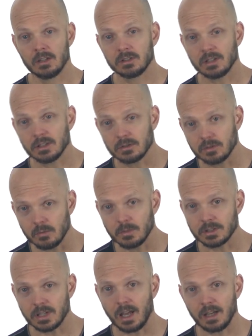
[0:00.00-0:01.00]
she has so
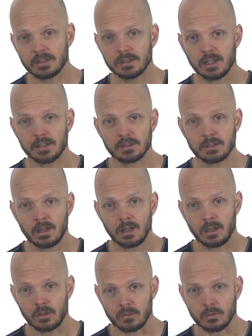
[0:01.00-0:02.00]
much access
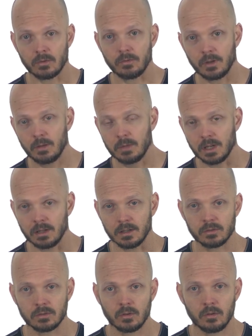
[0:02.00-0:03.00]
through her feminine to
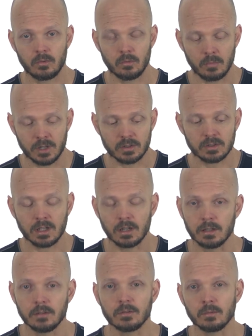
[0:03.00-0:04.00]
so much
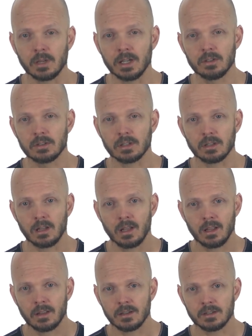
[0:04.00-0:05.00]
subtle information
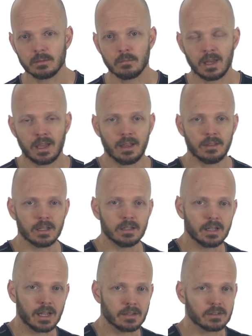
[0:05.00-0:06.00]
that as a man, they
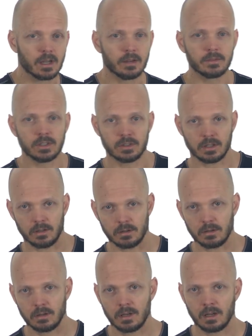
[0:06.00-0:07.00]
dance off each
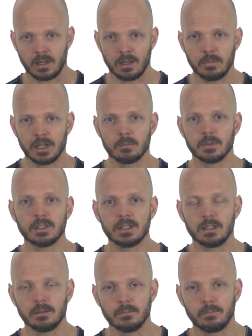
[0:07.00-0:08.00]
other and they become a
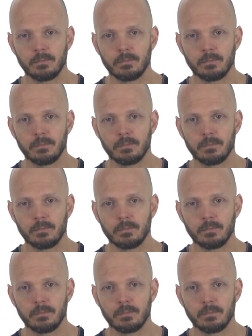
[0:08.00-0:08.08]
team.